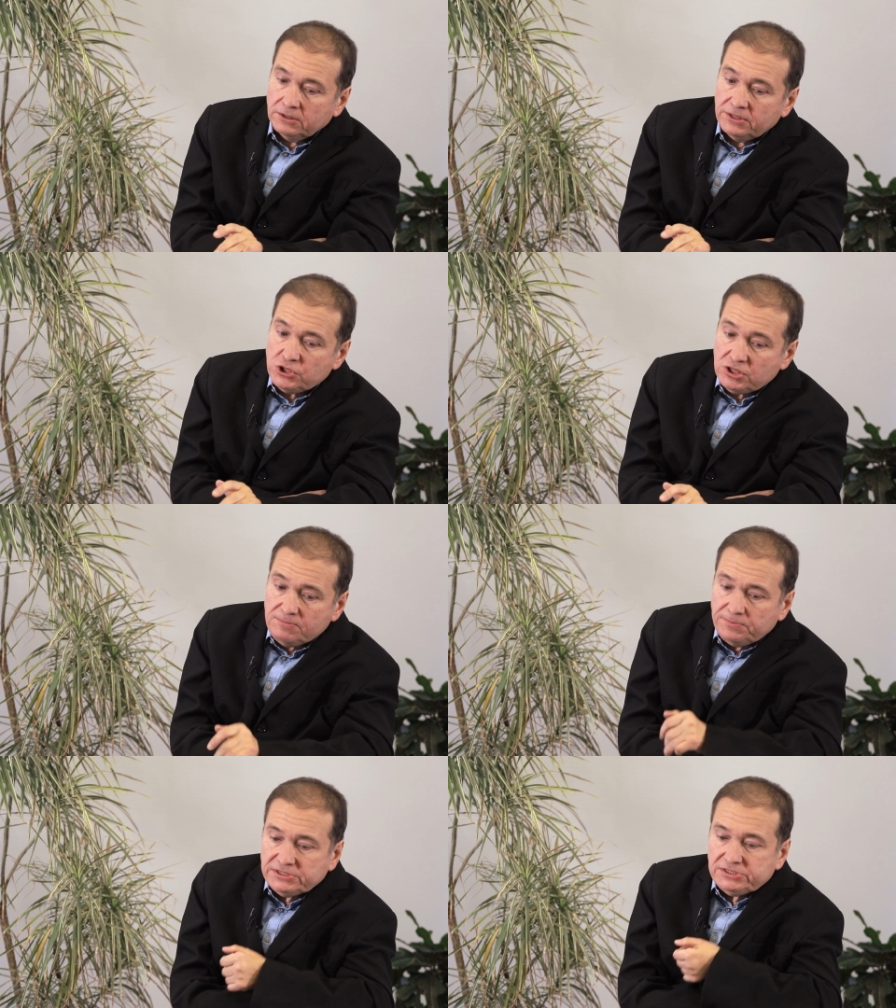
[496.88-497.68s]
The
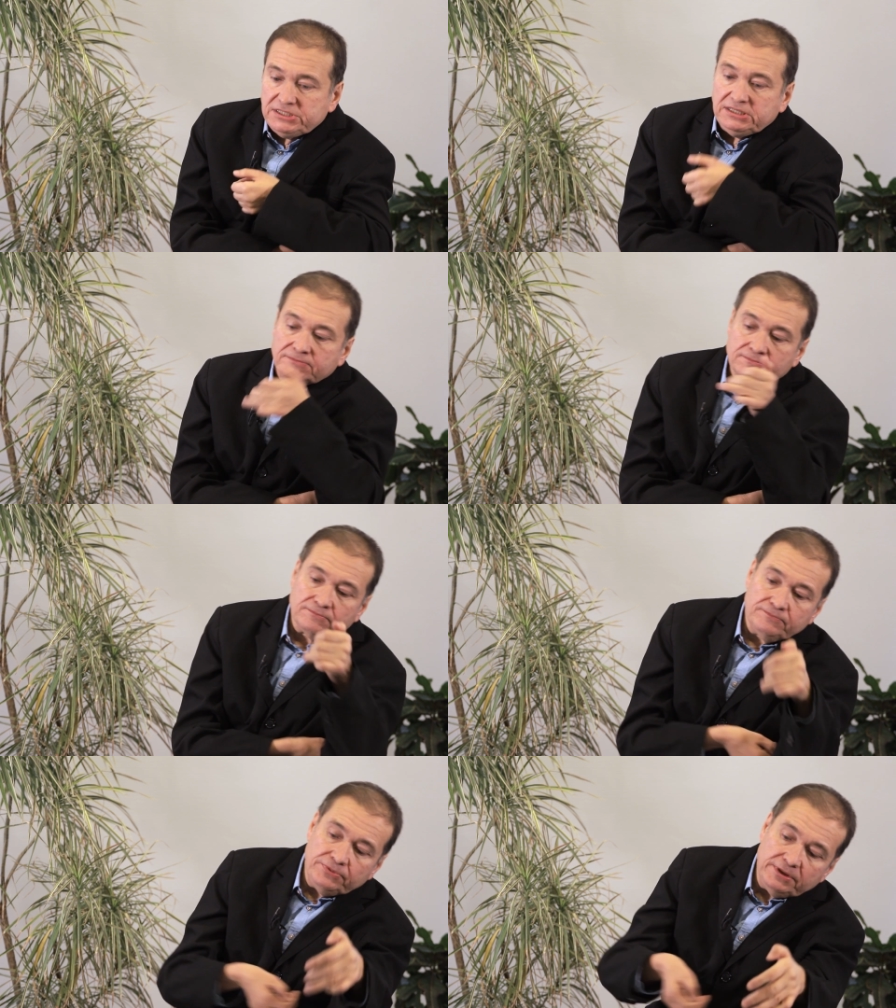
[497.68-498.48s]
chimpanzee
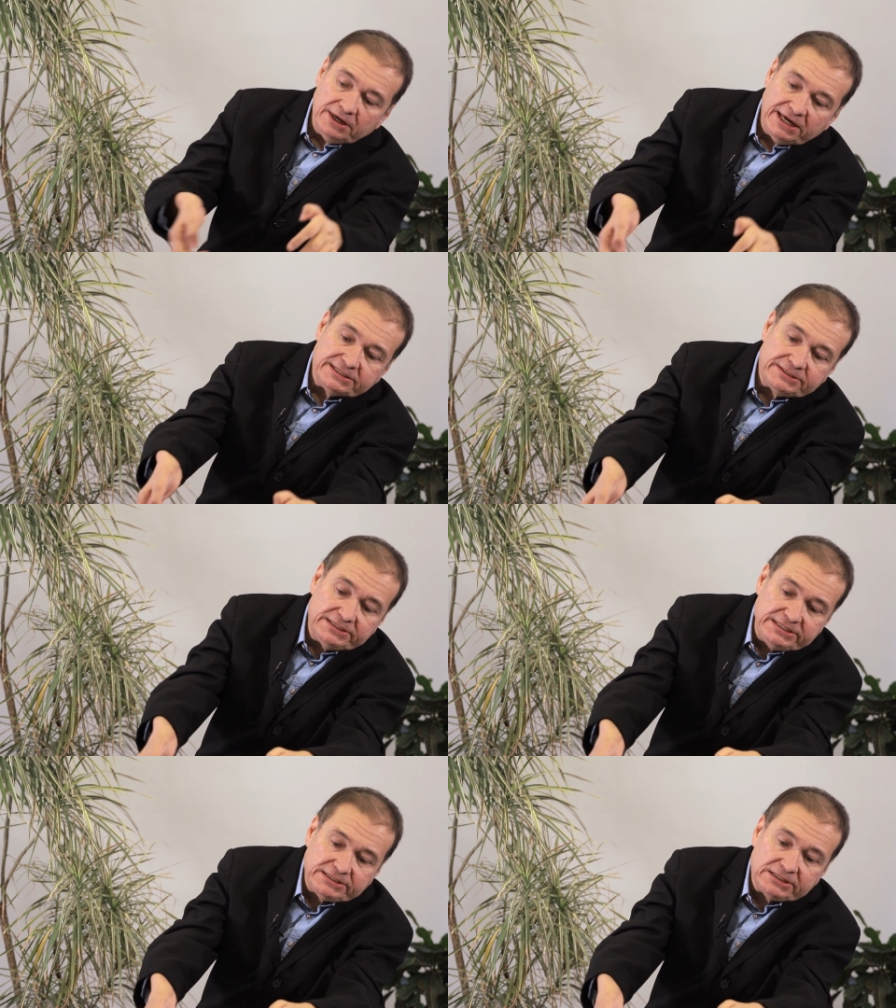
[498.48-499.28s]
has
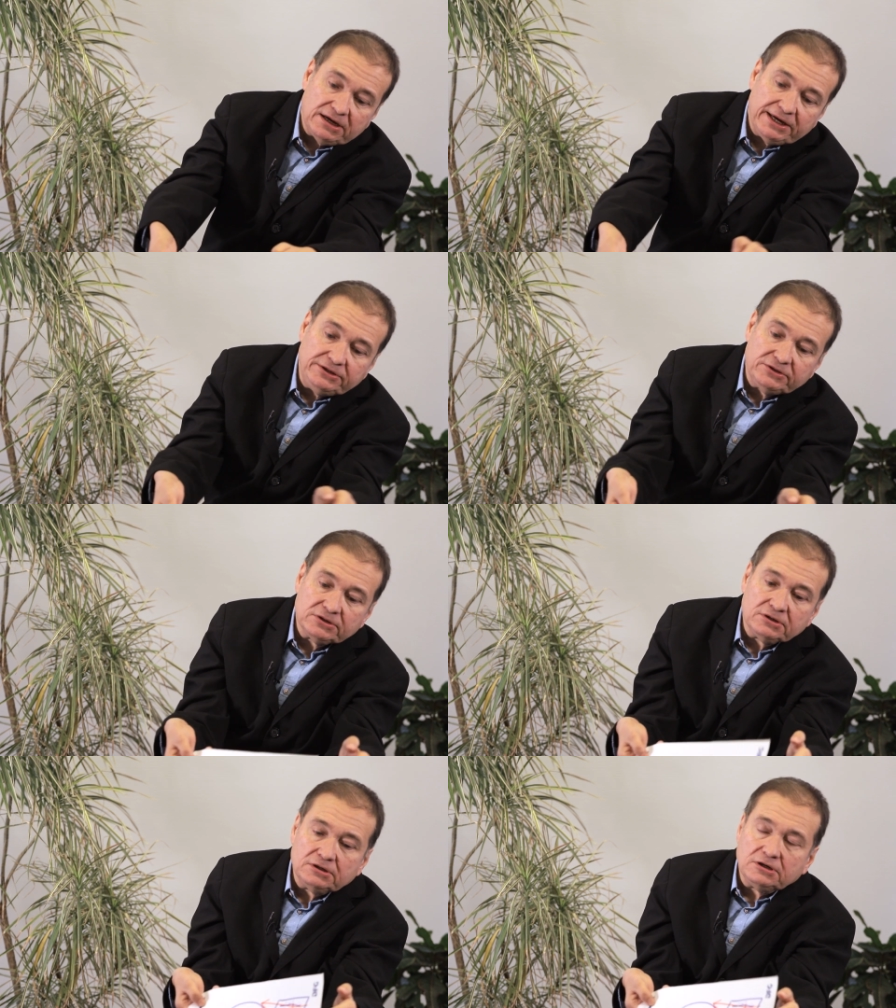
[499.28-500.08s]
this kind
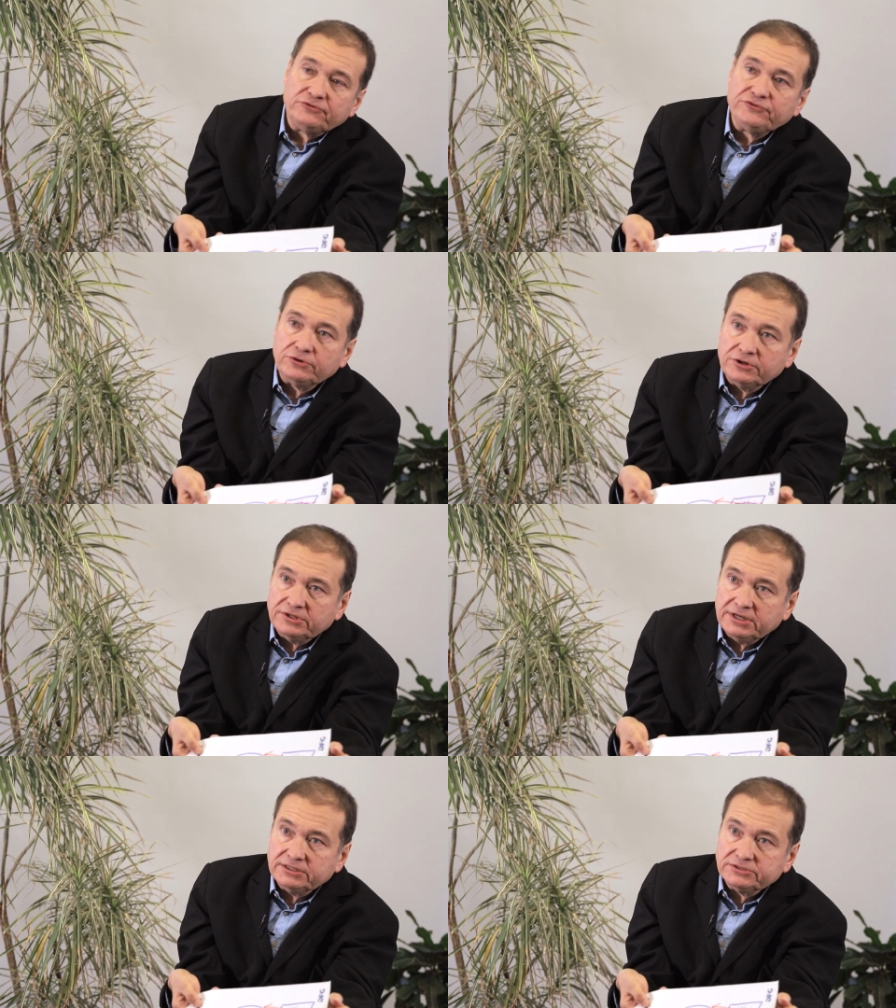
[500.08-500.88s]
of
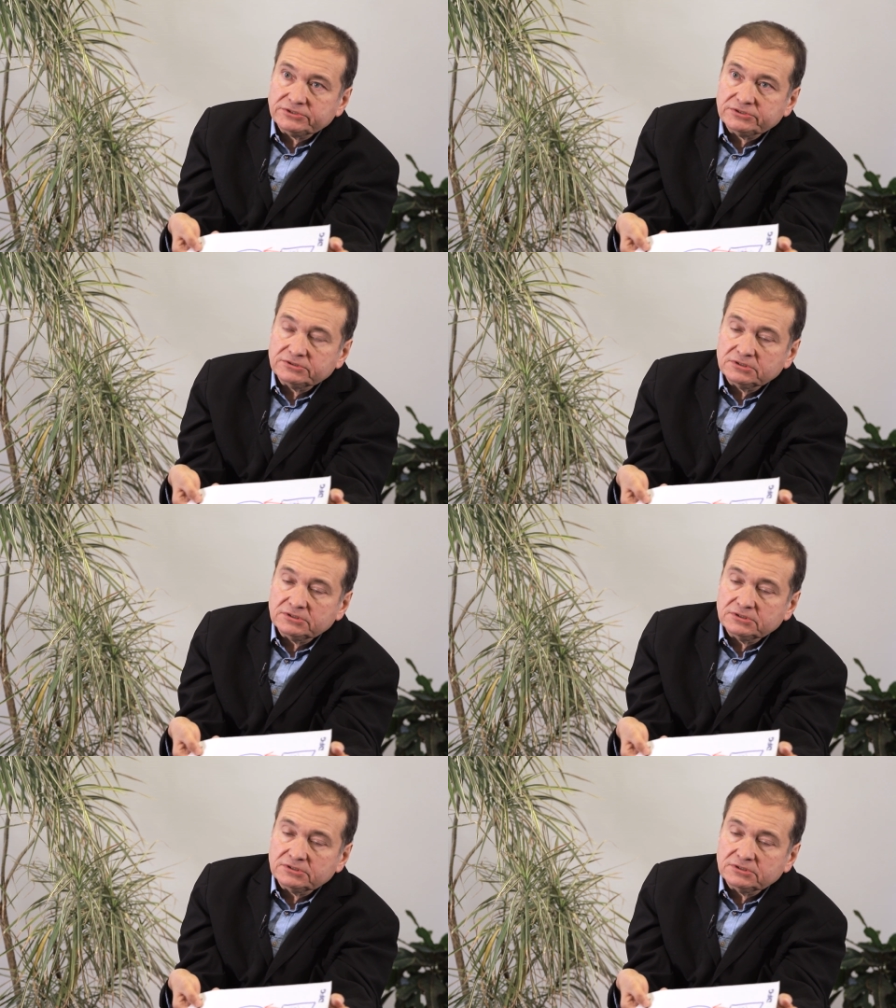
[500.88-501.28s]
cortex.